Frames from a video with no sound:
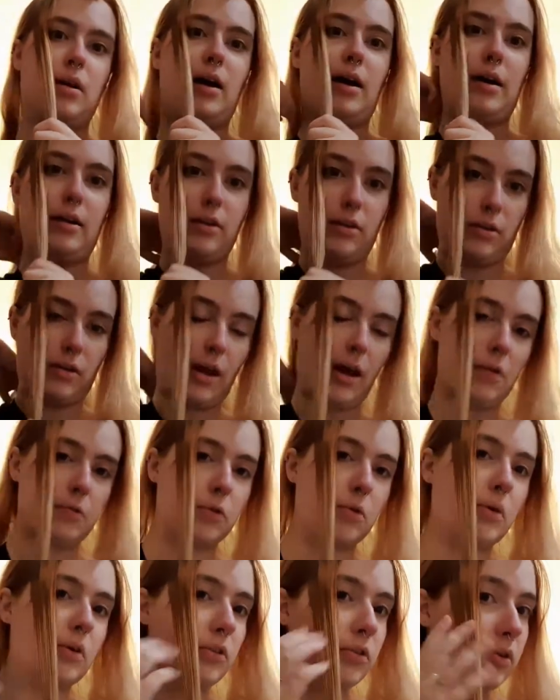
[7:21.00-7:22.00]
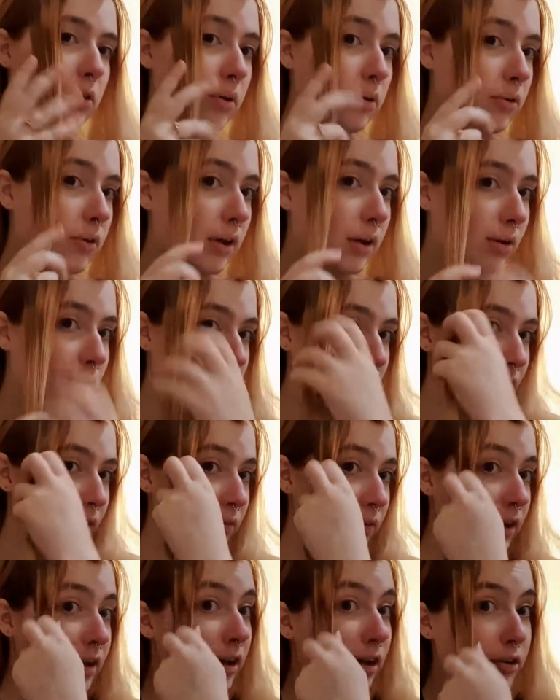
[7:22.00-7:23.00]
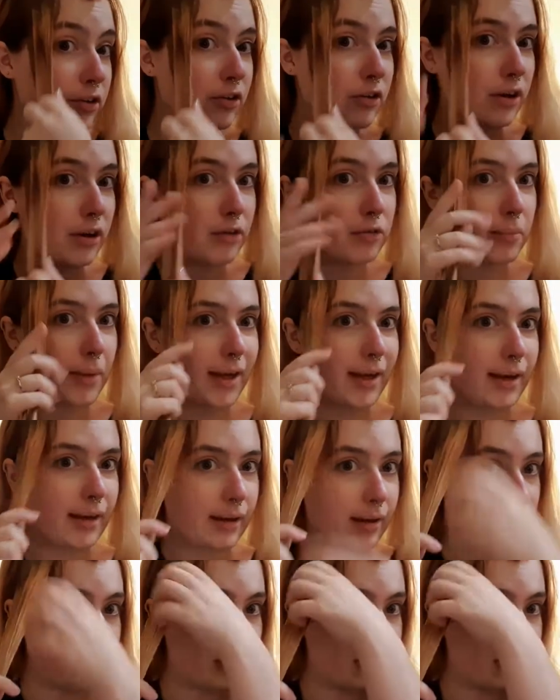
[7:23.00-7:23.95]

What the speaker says: And you'll have to excuse the unevenness of my hair